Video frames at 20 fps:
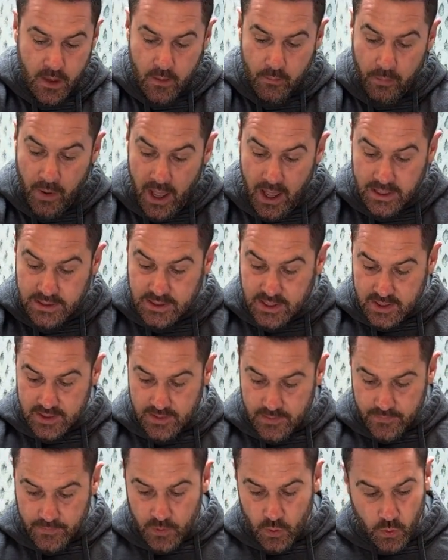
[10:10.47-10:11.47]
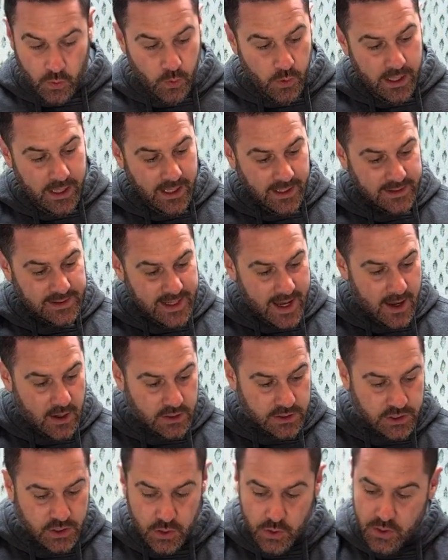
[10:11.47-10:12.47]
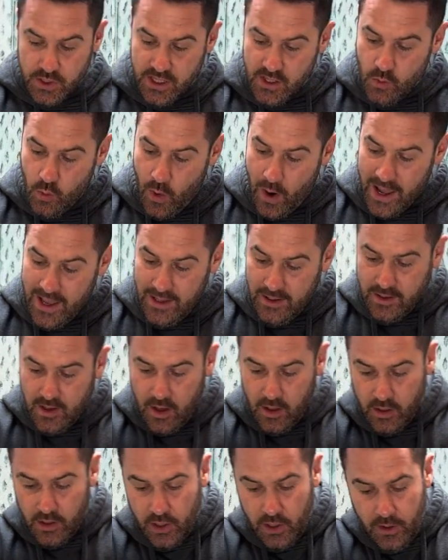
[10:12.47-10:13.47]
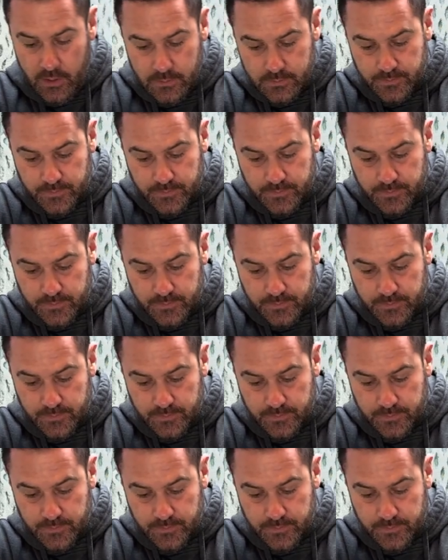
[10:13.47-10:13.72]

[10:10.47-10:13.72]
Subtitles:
But when we get down to the white color,